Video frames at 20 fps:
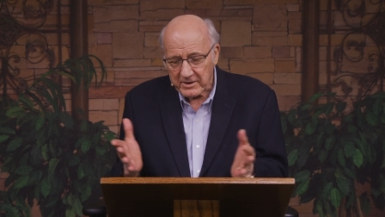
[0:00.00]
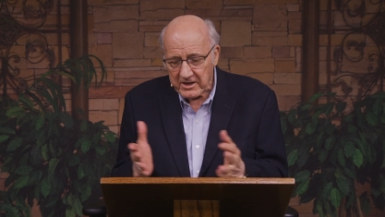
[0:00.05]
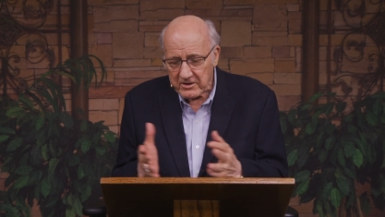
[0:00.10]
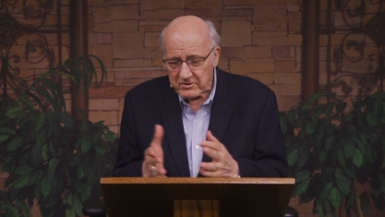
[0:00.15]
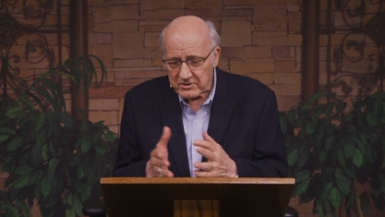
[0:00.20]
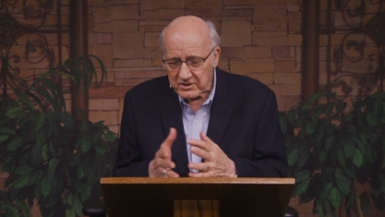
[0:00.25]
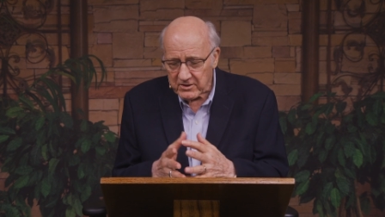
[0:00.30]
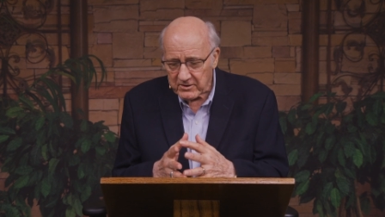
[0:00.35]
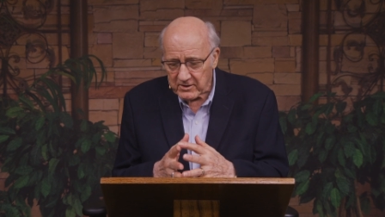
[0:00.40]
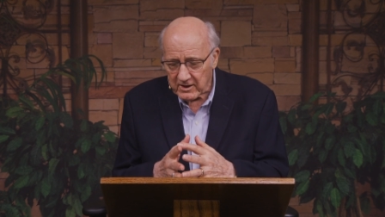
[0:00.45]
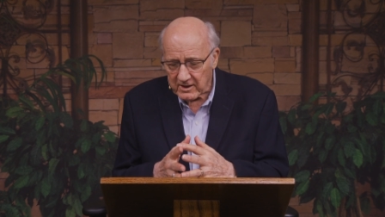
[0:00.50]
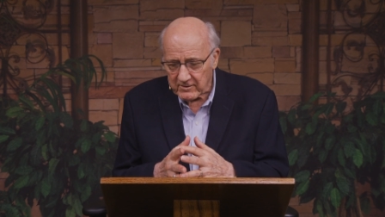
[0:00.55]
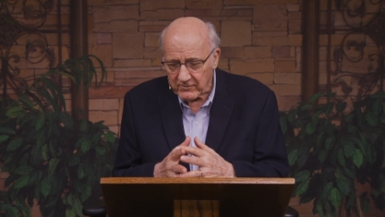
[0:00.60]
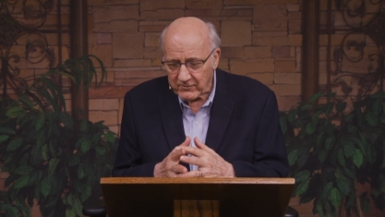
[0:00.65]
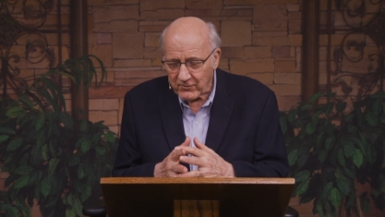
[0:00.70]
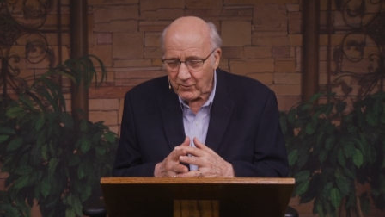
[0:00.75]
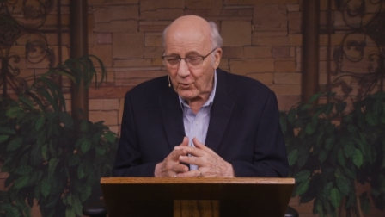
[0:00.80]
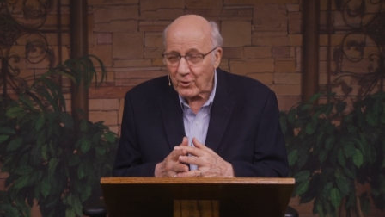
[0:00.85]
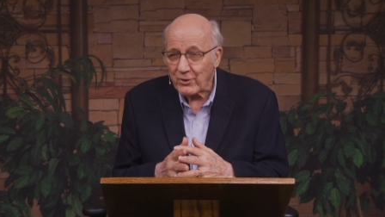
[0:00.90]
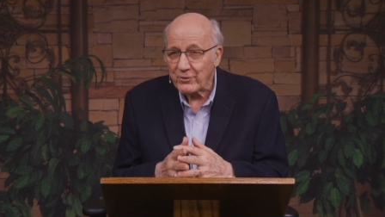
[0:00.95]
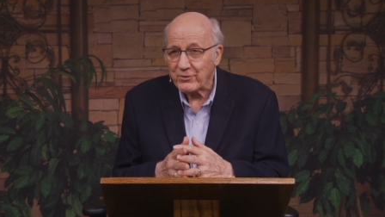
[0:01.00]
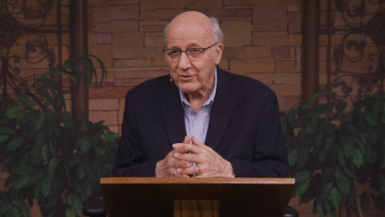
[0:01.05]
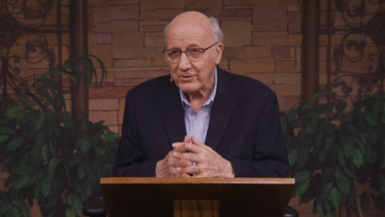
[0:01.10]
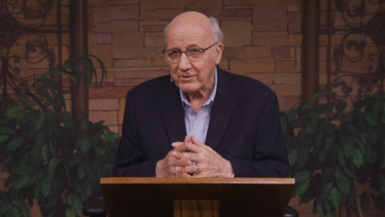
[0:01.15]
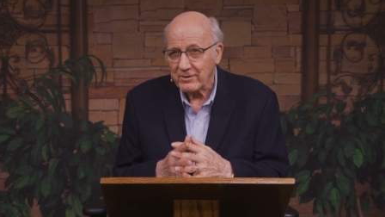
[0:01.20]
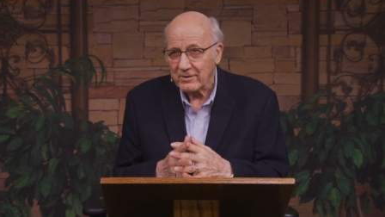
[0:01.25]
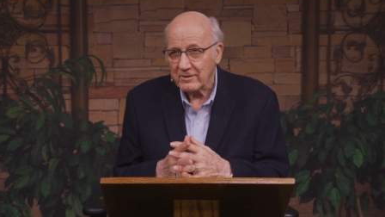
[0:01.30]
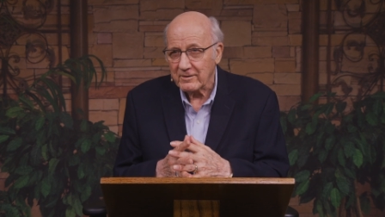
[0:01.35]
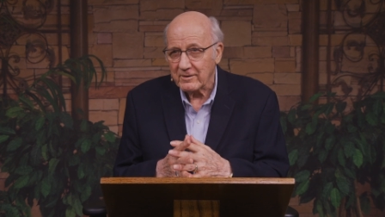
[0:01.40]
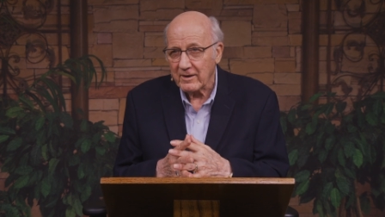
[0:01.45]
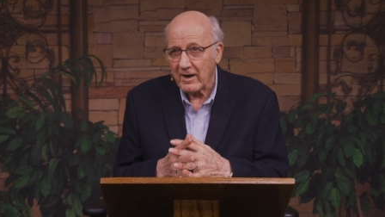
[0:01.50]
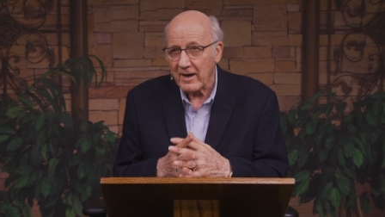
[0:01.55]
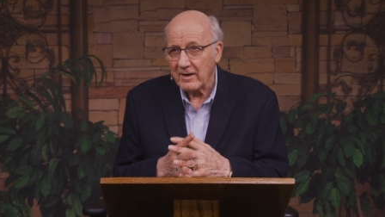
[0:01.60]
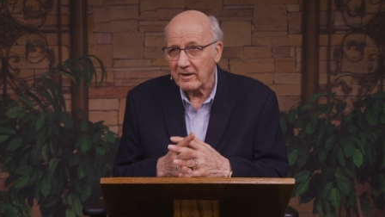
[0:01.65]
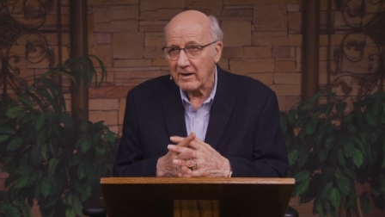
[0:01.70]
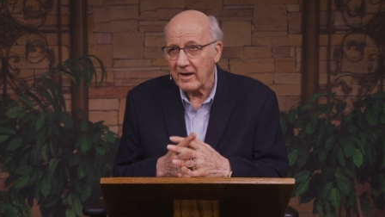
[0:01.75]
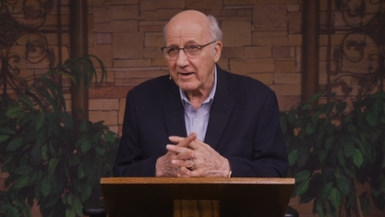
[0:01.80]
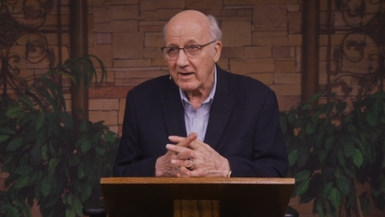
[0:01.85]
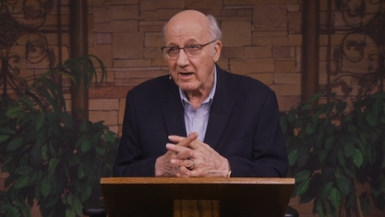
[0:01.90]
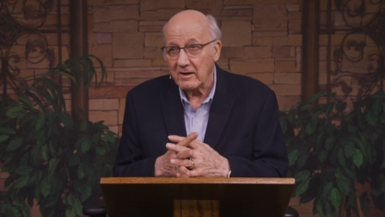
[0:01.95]
But here's a, a fourth
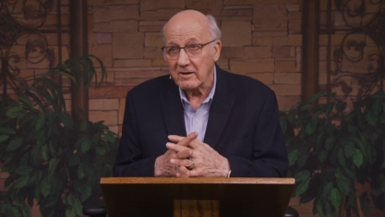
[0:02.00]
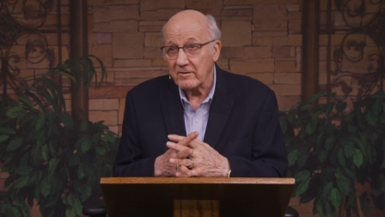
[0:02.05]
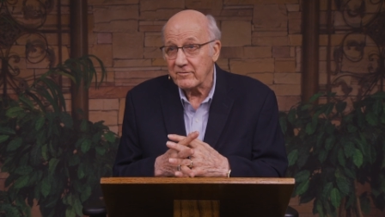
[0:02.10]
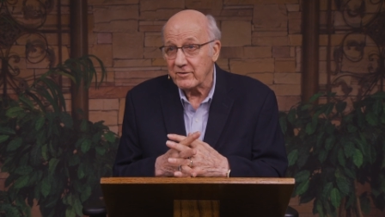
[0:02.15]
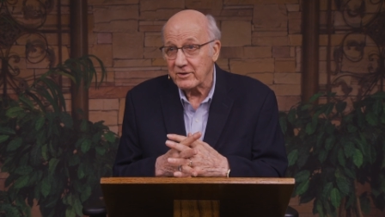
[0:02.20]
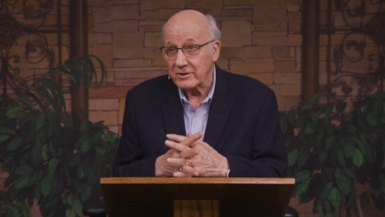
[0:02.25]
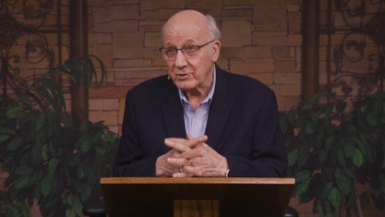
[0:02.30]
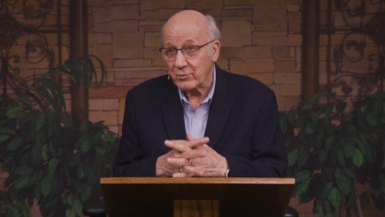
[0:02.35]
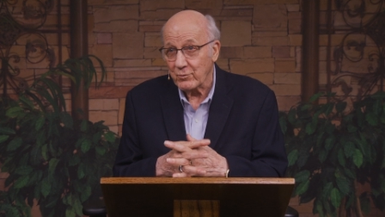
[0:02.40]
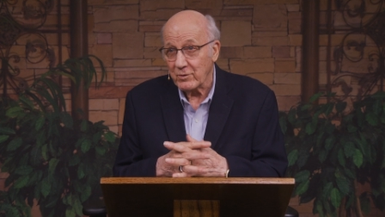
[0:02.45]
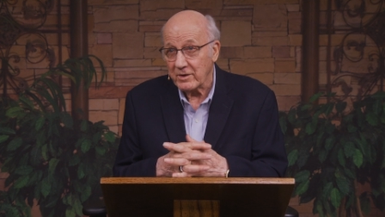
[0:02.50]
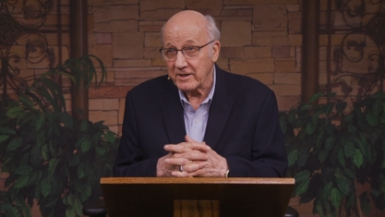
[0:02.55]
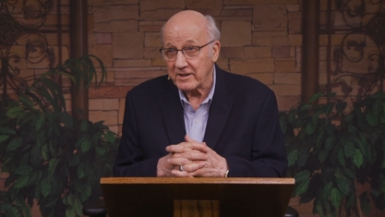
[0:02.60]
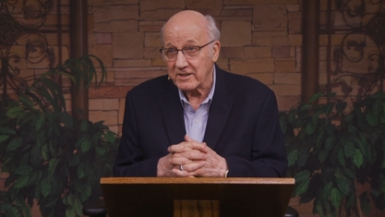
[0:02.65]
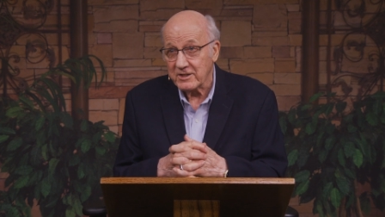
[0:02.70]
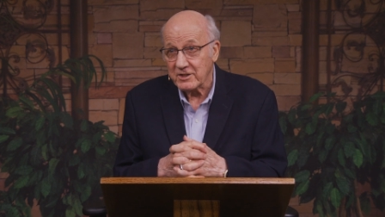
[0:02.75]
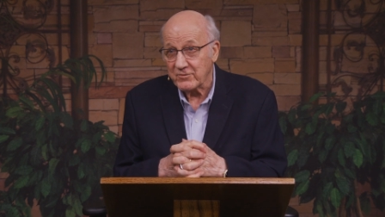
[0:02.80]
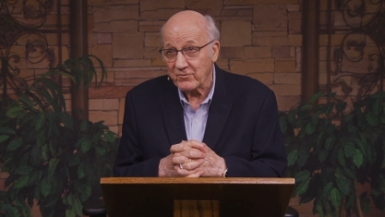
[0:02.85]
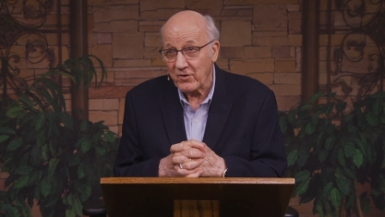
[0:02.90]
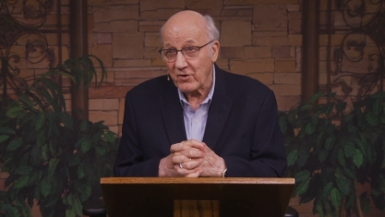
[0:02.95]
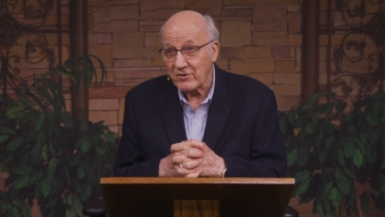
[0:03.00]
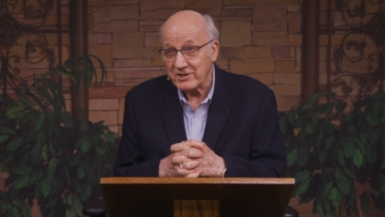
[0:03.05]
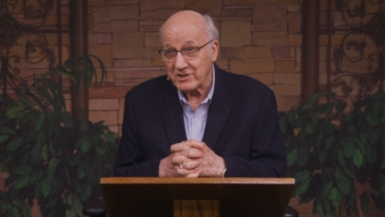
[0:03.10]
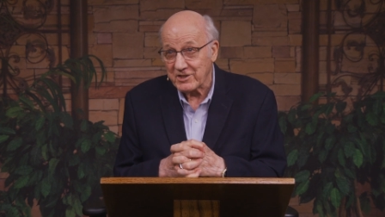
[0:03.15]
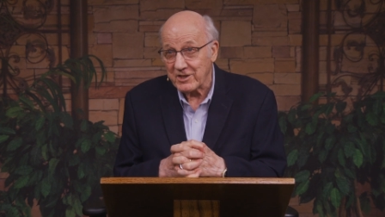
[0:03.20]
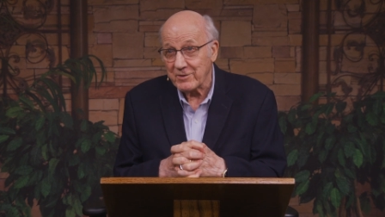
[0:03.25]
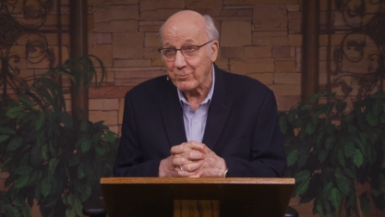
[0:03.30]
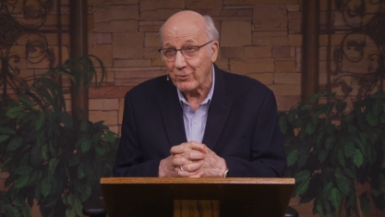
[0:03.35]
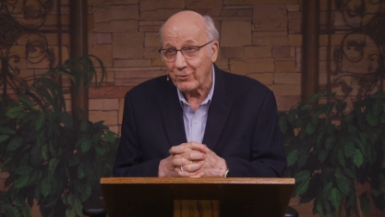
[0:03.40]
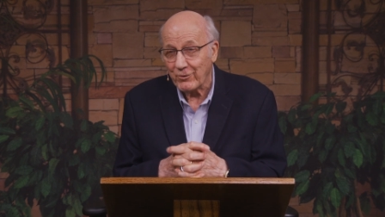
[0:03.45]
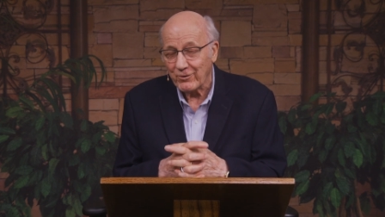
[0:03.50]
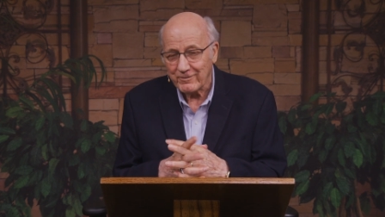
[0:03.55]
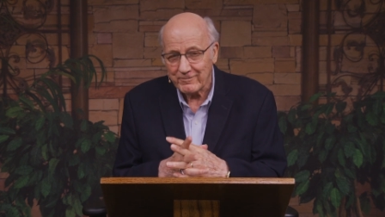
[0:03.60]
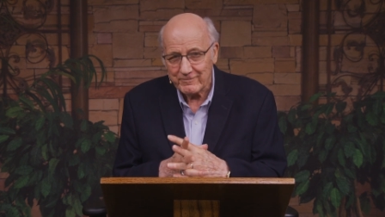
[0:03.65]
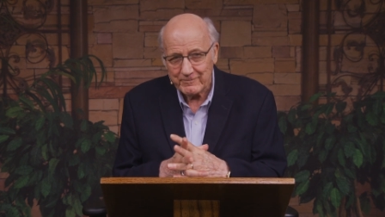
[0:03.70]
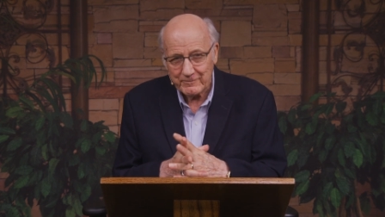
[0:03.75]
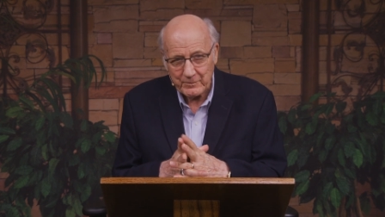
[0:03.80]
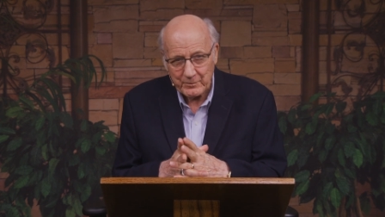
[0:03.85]
guideline. I love this one, and it's very simple.